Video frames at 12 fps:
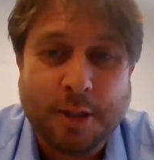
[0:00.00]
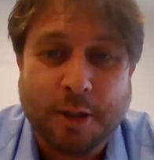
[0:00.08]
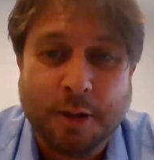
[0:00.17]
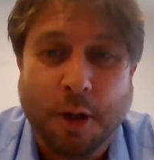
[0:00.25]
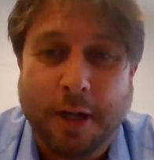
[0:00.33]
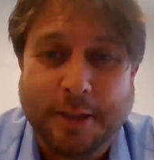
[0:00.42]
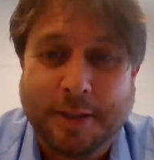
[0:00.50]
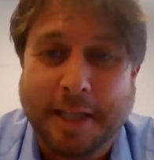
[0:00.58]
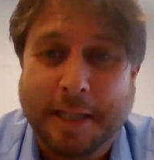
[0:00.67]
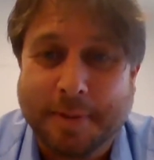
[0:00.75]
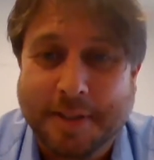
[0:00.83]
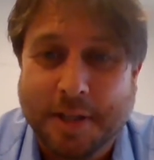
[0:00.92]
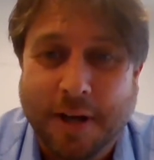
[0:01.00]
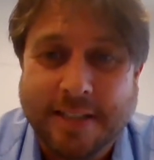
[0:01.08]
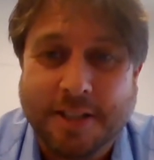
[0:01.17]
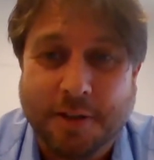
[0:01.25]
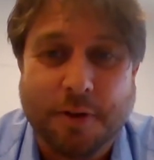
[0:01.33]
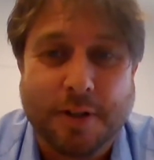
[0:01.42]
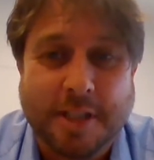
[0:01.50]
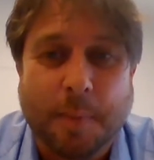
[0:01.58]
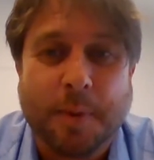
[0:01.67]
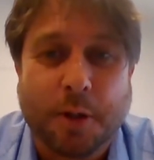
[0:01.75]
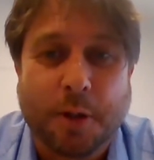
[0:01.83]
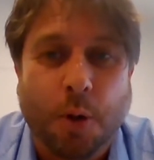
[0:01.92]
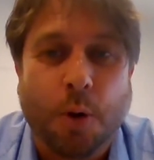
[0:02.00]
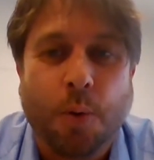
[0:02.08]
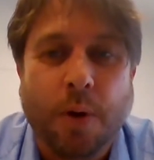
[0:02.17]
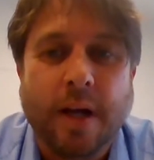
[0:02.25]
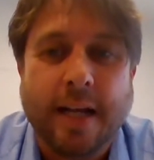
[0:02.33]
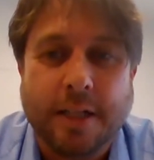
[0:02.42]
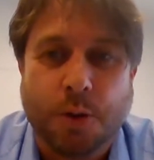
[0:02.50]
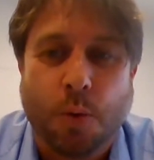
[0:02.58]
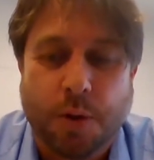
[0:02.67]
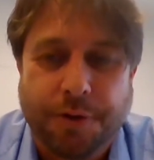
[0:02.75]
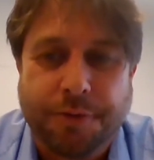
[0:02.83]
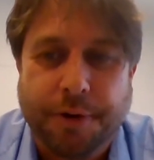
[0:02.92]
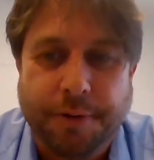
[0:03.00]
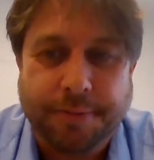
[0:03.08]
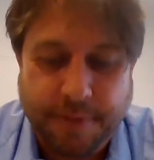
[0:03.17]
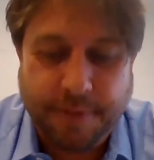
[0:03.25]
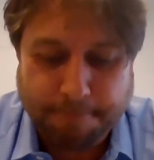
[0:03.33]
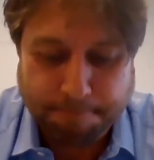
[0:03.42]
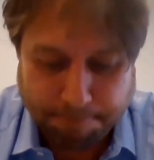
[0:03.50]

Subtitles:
like sleepless nights. You've got someone to call and talk it through. Yeah.